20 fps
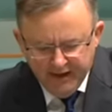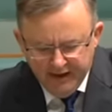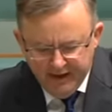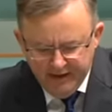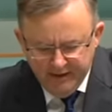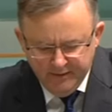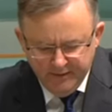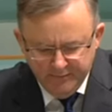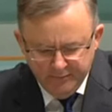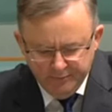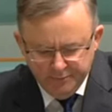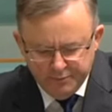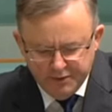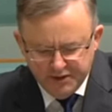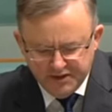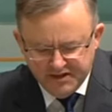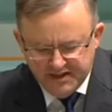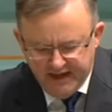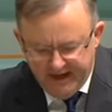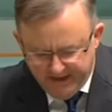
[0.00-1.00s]
in
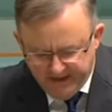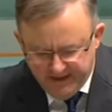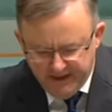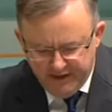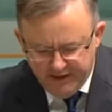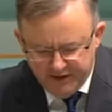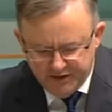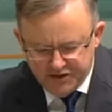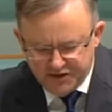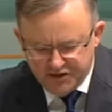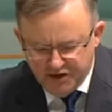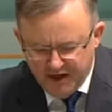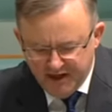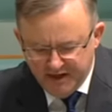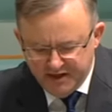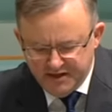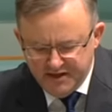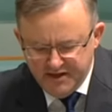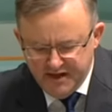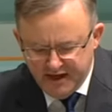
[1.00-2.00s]
protecting
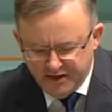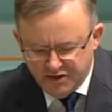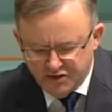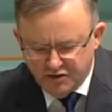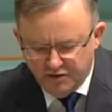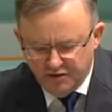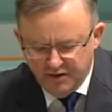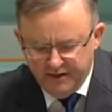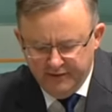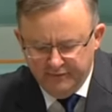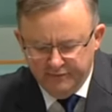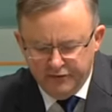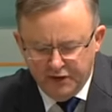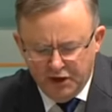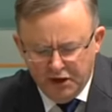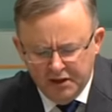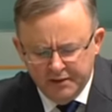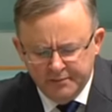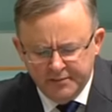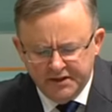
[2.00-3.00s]
Australia's natural
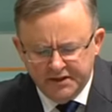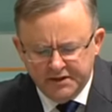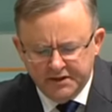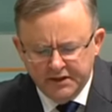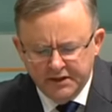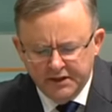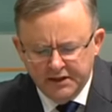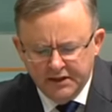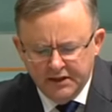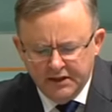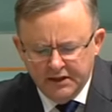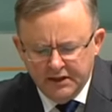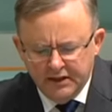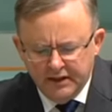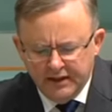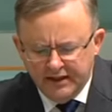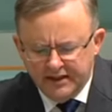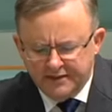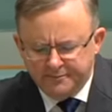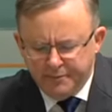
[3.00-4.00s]
environment
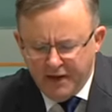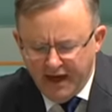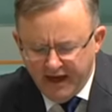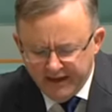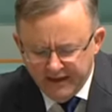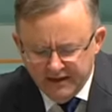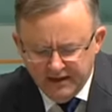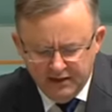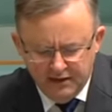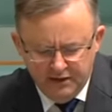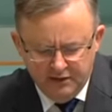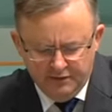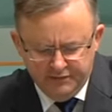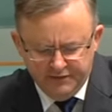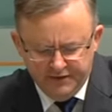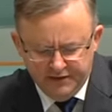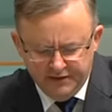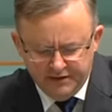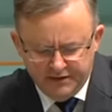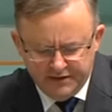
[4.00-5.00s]
is patently
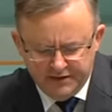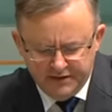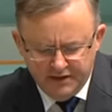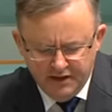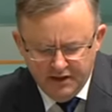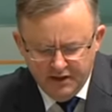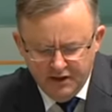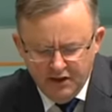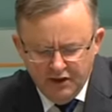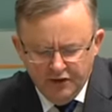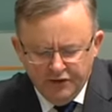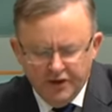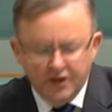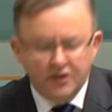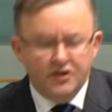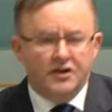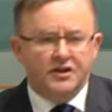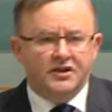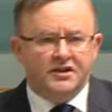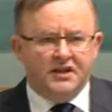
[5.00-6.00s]
obvious. The
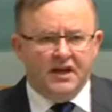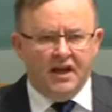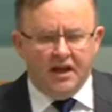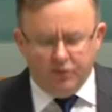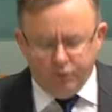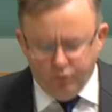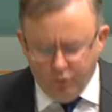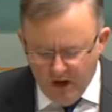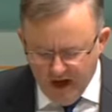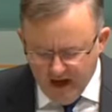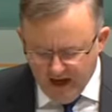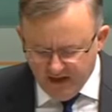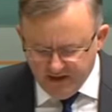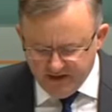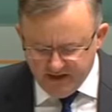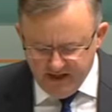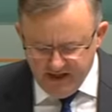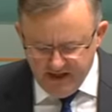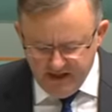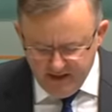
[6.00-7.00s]
New South
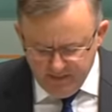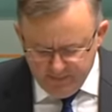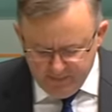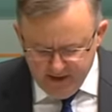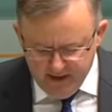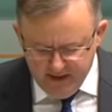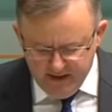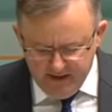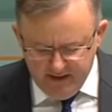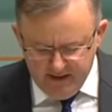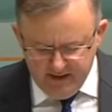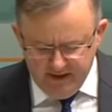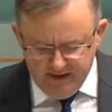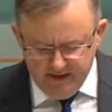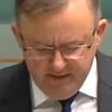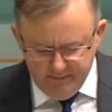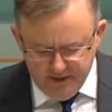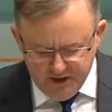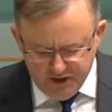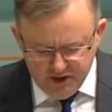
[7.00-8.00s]
Wales Independent
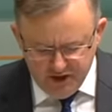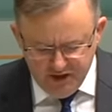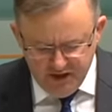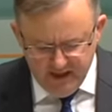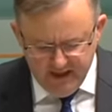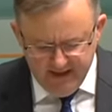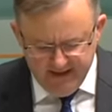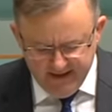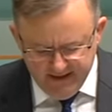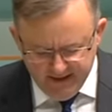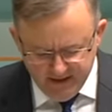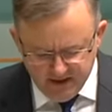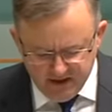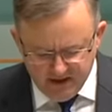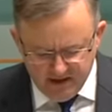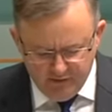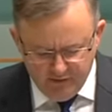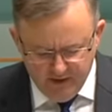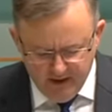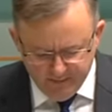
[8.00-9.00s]
Commission
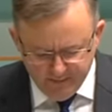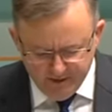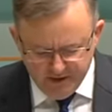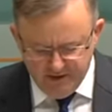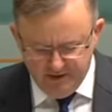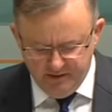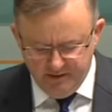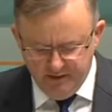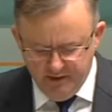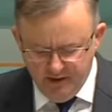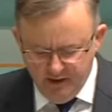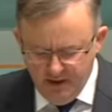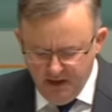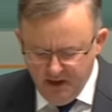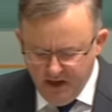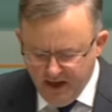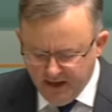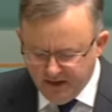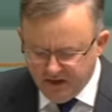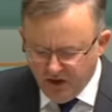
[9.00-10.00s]
Against Corruption
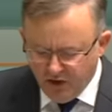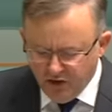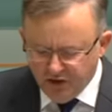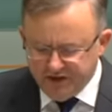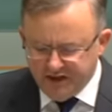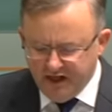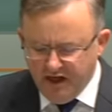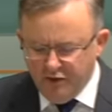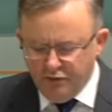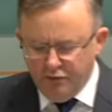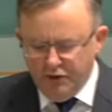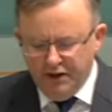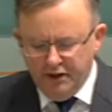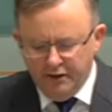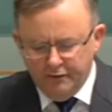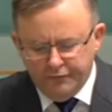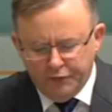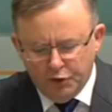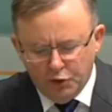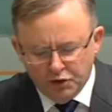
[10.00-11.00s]
has also
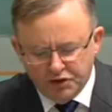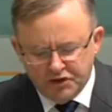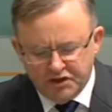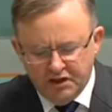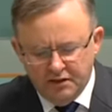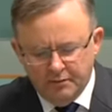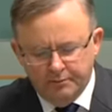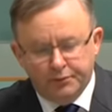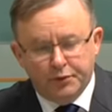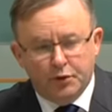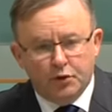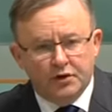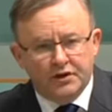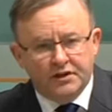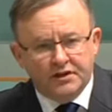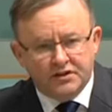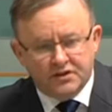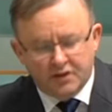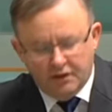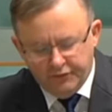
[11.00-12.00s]
reinforced the
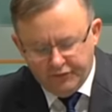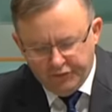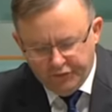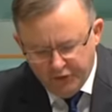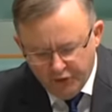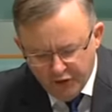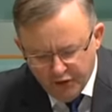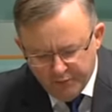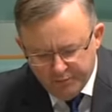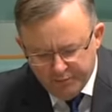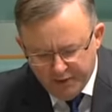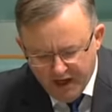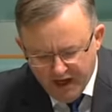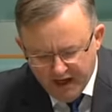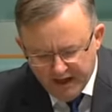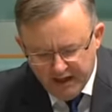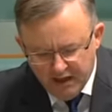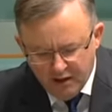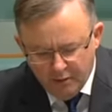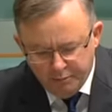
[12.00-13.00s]
importance of
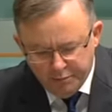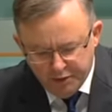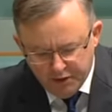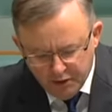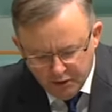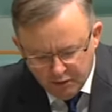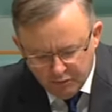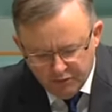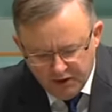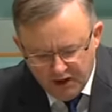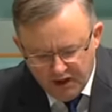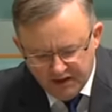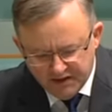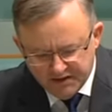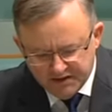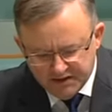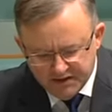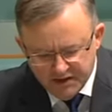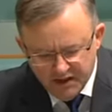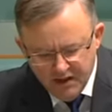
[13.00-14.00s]
third-party appeal
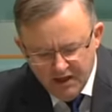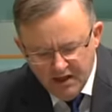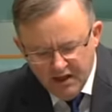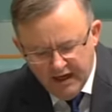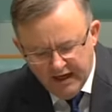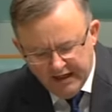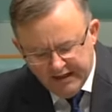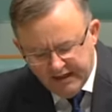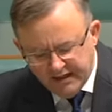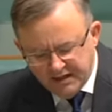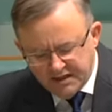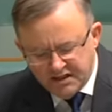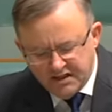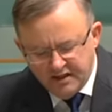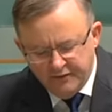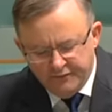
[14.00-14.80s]
rights against